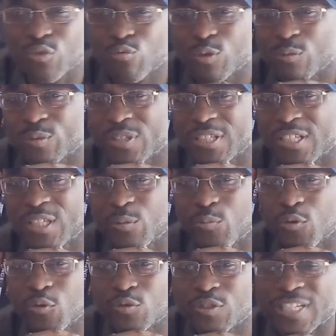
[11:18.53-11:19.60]
agree with the
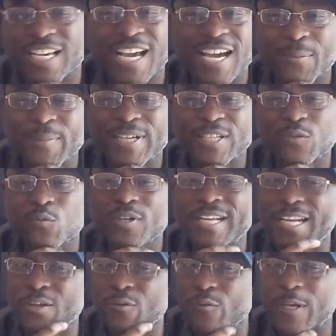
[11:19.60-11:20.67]
Hebrews. It kind of makes the one
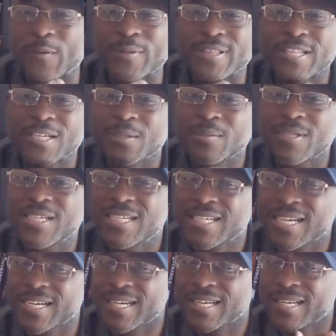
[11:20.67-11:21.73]
that agreed with them
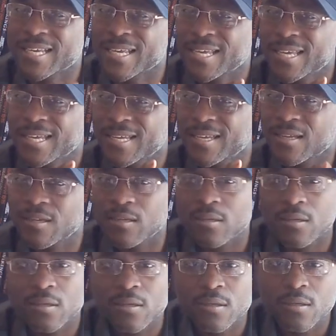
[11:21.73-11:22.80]
kind of like, eh.
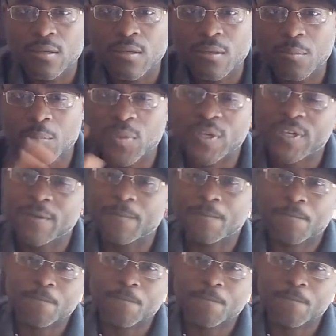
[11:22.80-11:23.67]
But